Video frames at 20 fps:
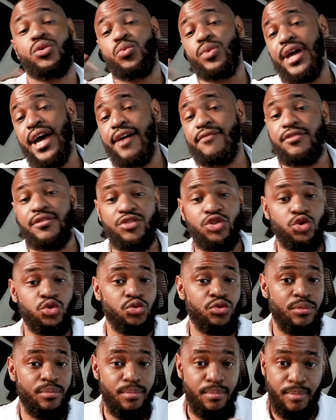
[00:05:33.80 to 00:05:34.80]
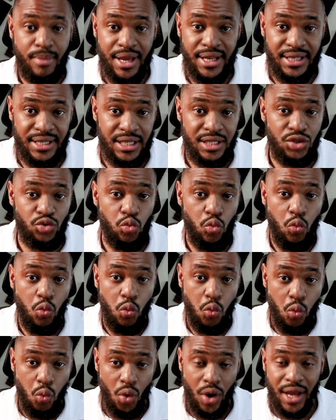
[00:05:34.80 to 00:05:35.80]
we have a tremendous
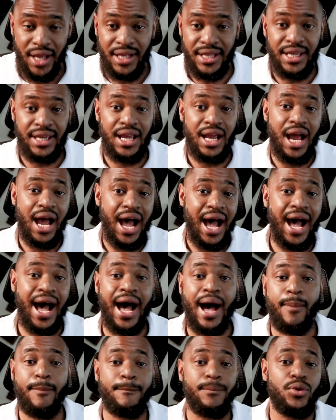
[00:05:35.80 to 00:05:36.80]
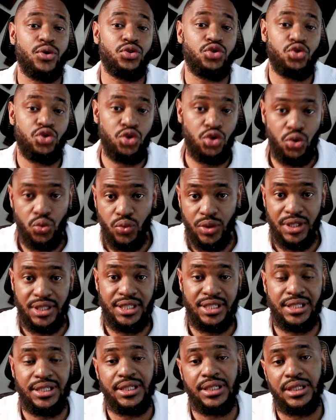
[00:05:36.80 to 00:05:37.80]
winning
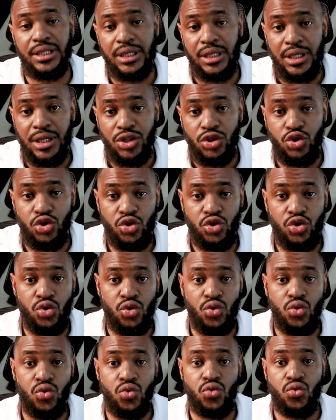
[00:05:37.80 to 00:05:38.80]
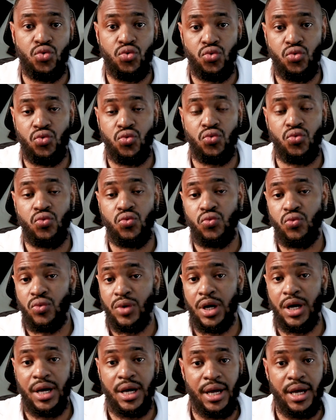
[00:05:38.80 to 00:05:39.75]
opportunity to